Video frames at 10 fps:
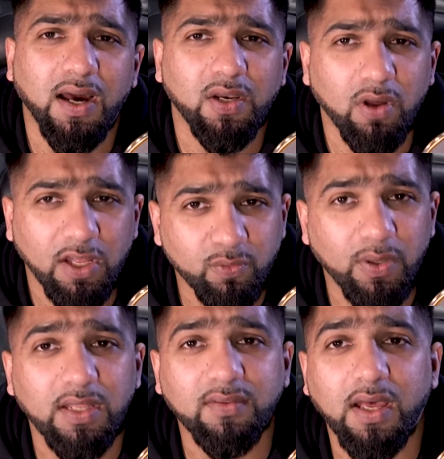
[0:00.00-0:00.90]
and as
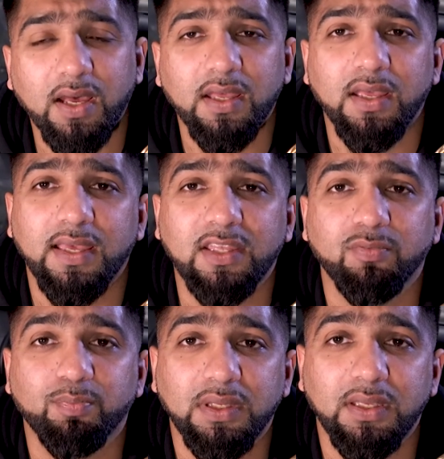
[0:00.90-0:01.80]
well as that,
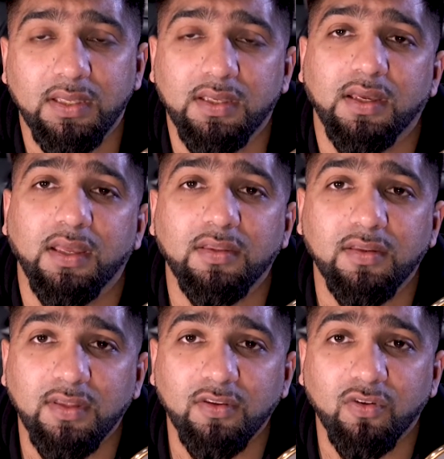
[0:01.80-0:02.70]
his being in
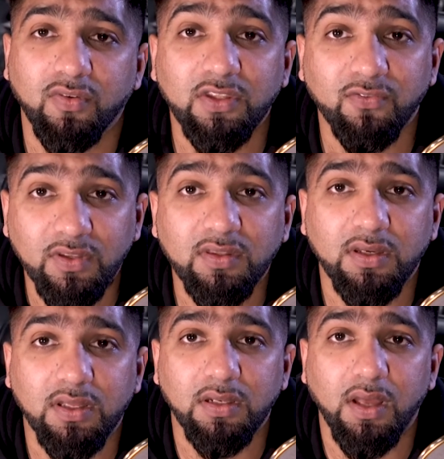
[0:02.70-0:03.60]
the sense of his
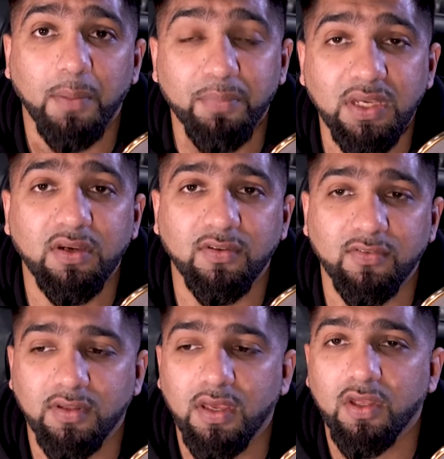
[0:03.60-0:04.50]
physical
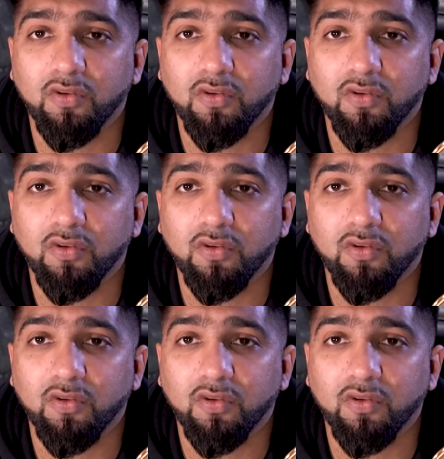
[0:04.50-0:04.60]
appearance.